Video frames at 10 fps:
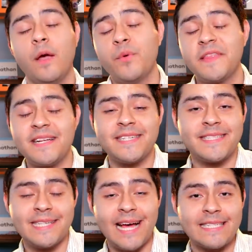And with that
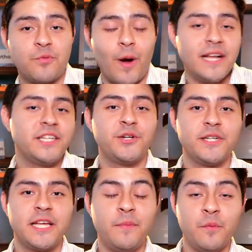success, YG
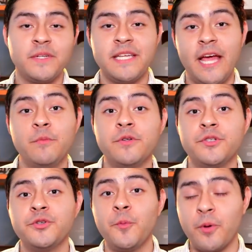Entertainment was able
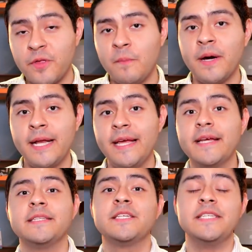to put the money
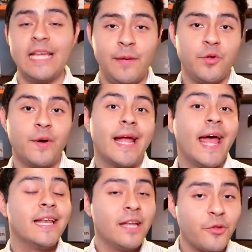into
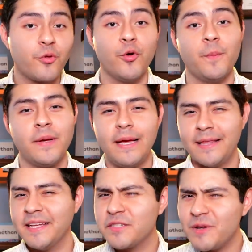debuting another group.
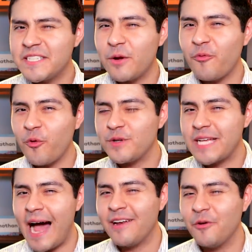This was their first
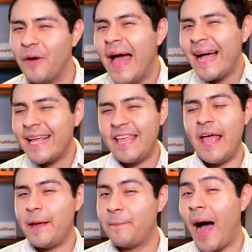kind of
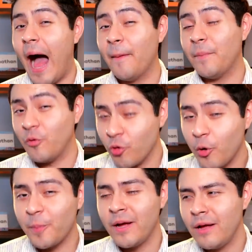K-pop
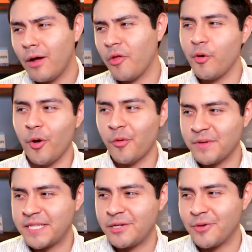group, although it
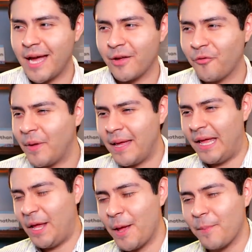was still kind of
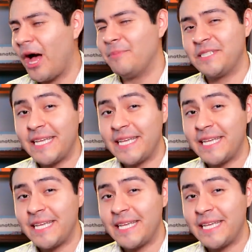hip-hop